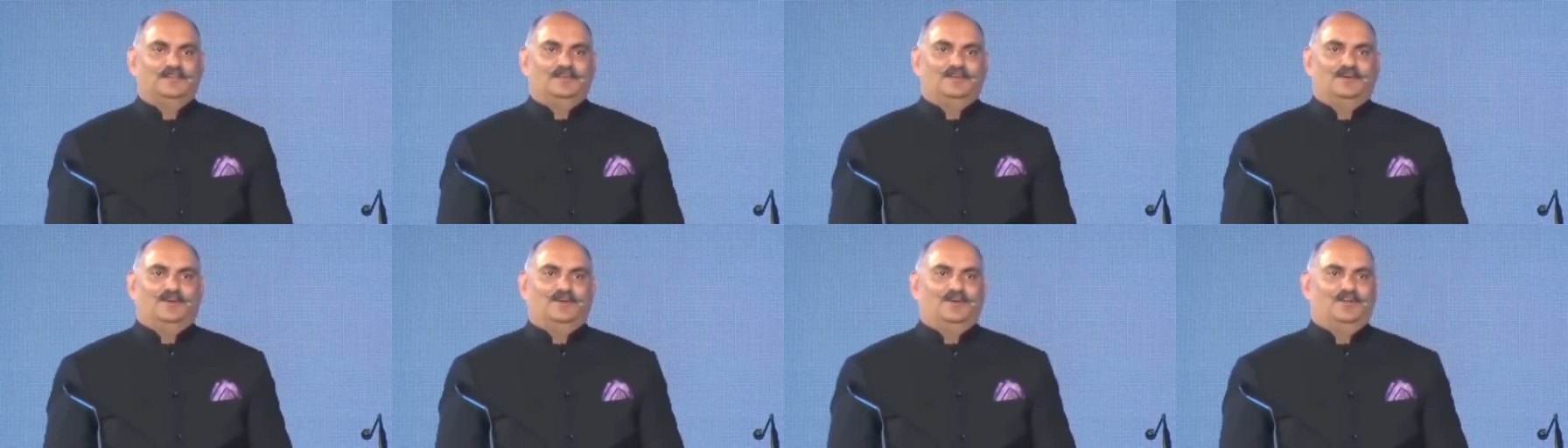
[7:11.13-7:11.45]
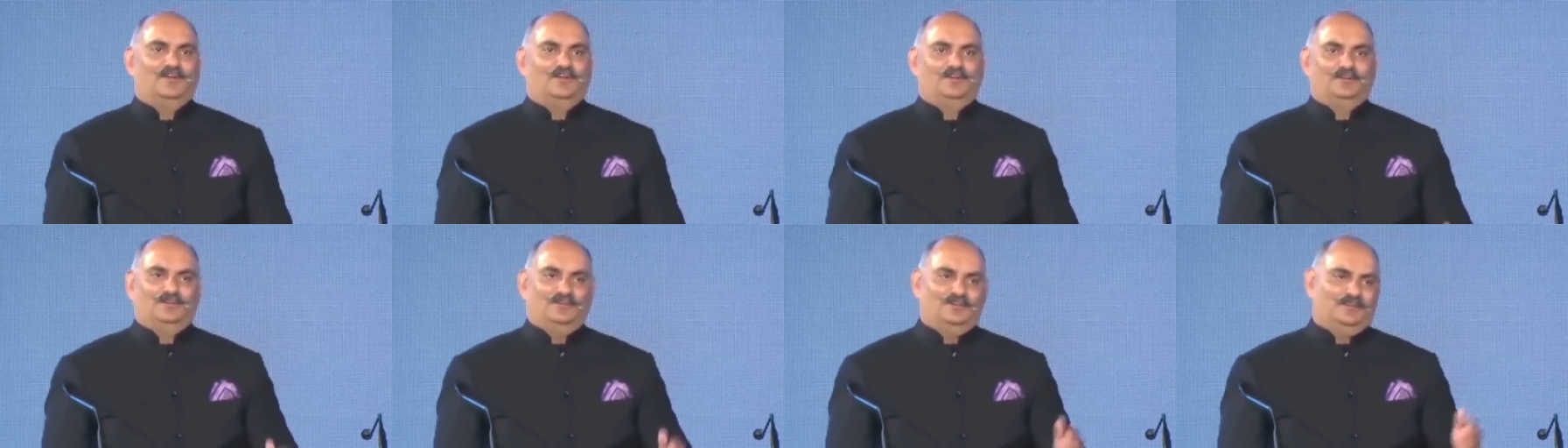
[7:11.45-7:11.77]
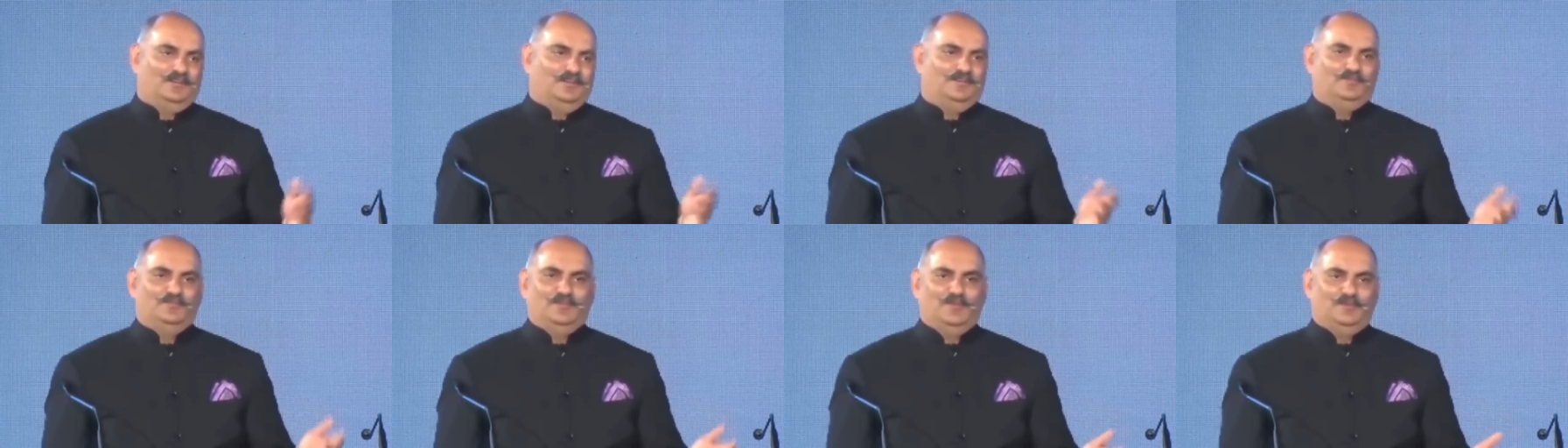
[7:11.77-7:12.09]
or
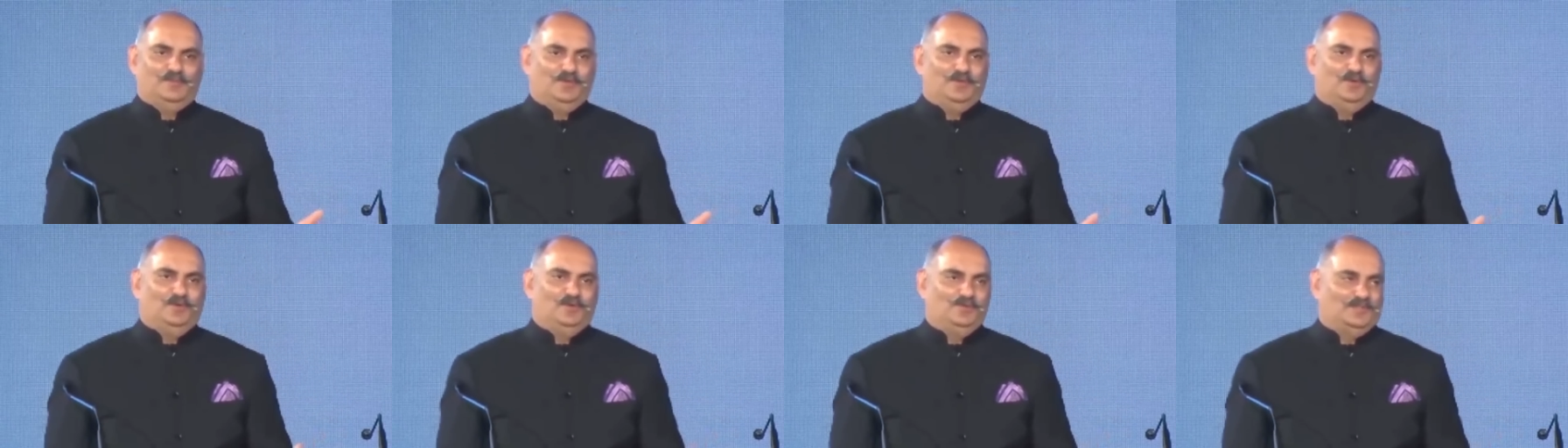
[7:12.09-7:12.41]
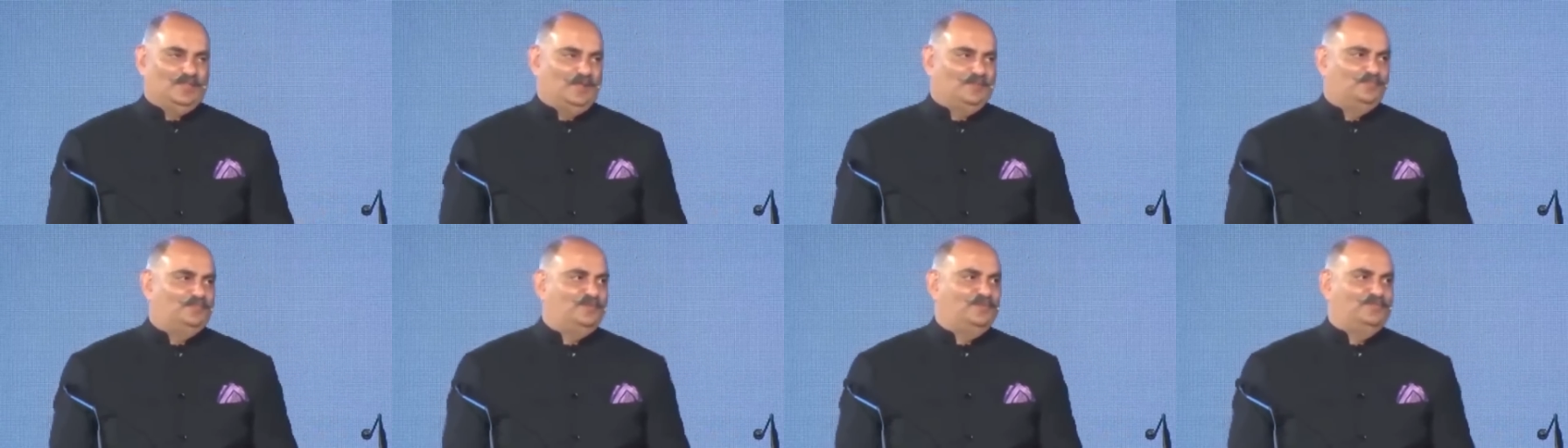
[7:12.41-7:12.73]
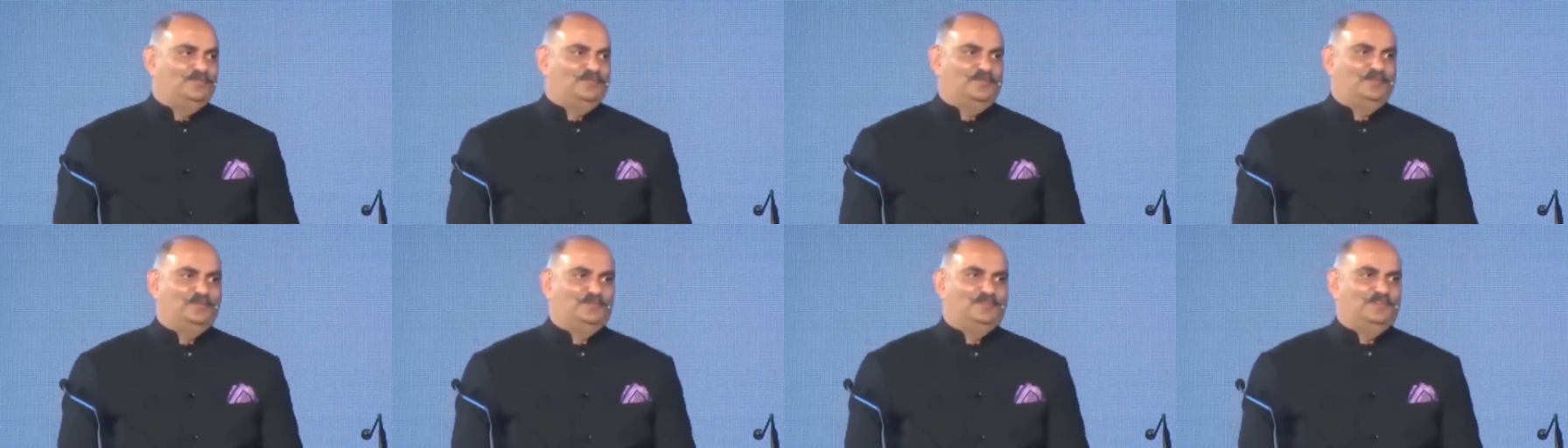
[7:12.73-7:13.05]
it maybe goes up
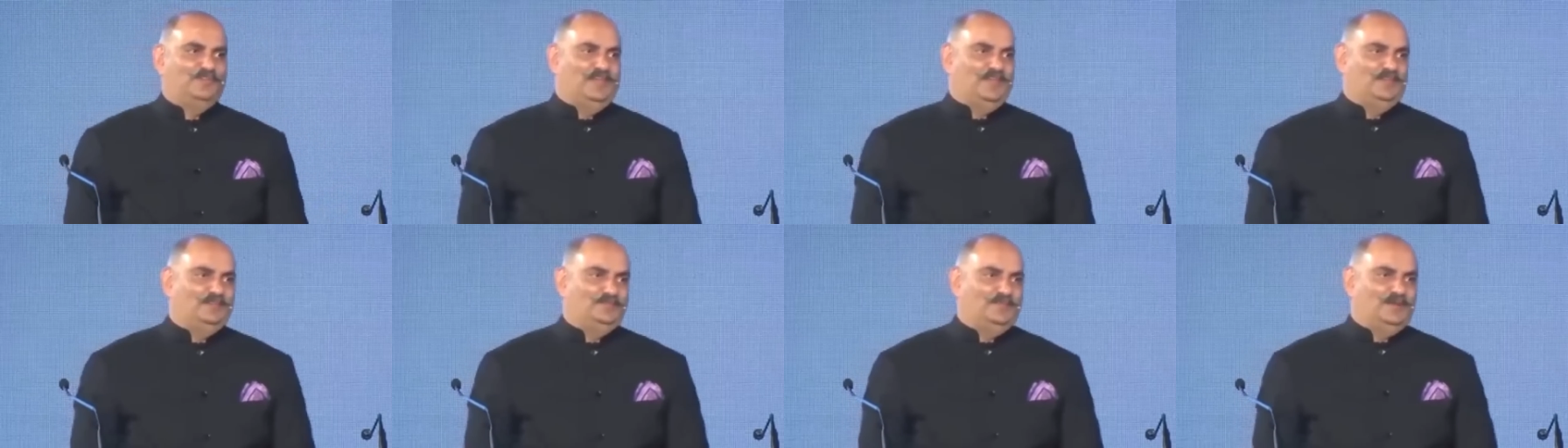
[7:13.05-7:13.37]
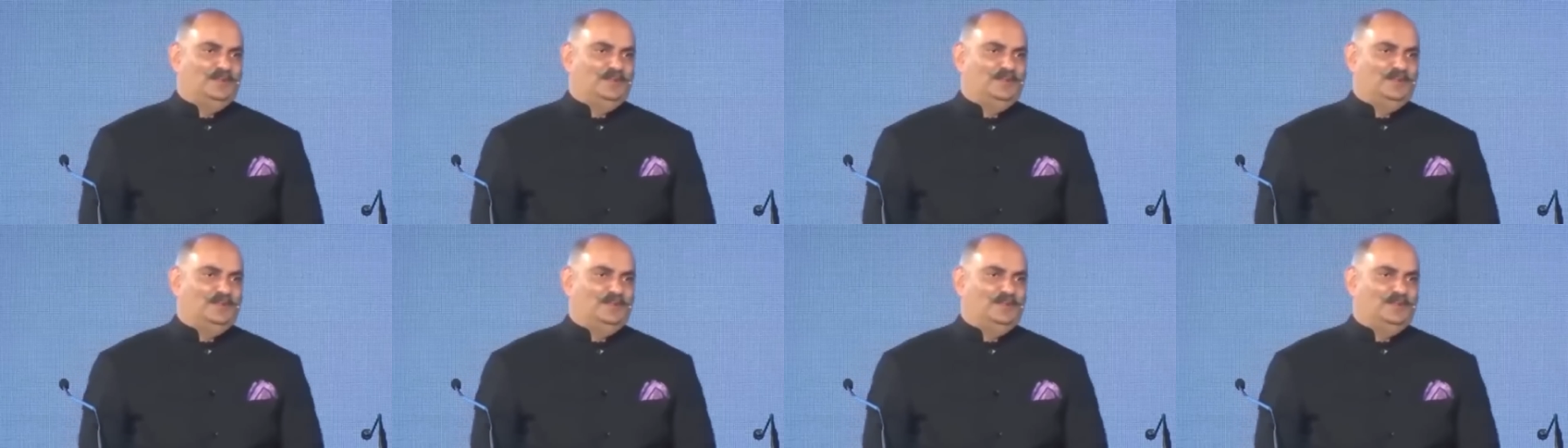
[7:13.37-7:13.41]
50%,